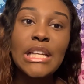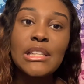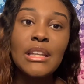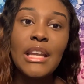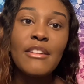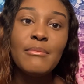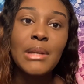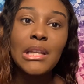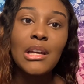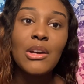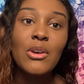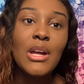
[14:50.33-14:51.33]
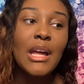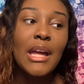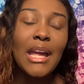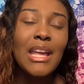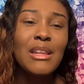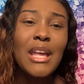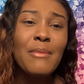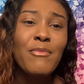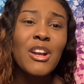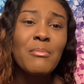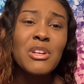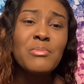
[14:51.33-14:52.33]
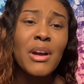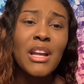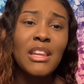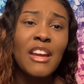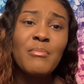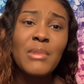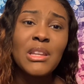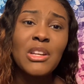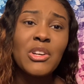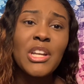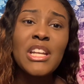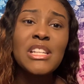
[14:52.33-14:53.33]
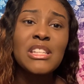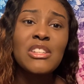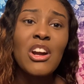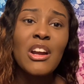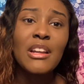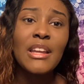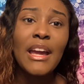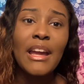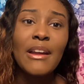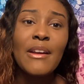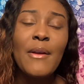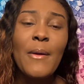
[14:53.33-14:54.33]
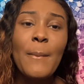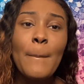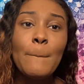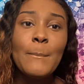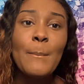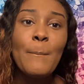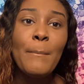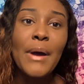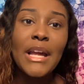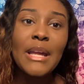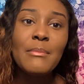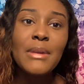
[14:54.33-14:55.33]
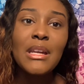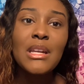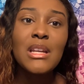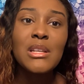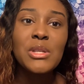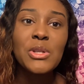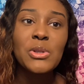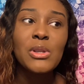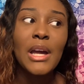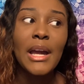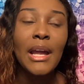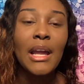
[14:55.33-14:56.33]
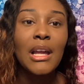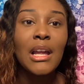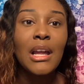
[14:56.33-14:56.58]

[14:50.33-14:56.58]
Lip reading: left me alone. And he for the most part, he left me alone. He didn't start like bugging me until like